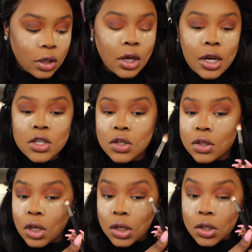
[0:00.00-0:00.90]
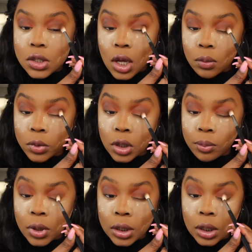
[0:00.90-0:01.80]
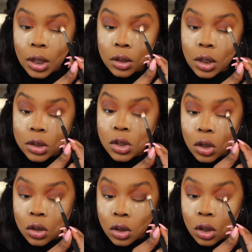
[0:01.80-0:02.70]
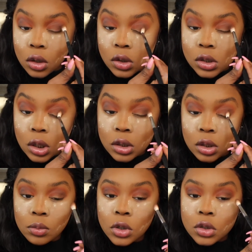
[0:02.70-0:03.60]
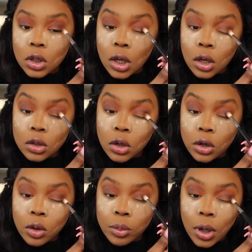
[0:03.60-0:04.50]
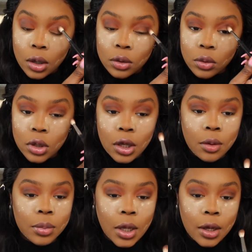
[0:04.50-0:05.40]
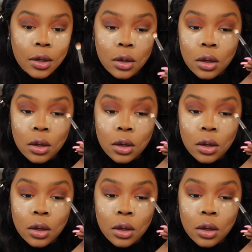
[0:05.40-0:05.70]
Guys, just take your time when you're blending out like darker colors, like similar to like a darker brown or like a black.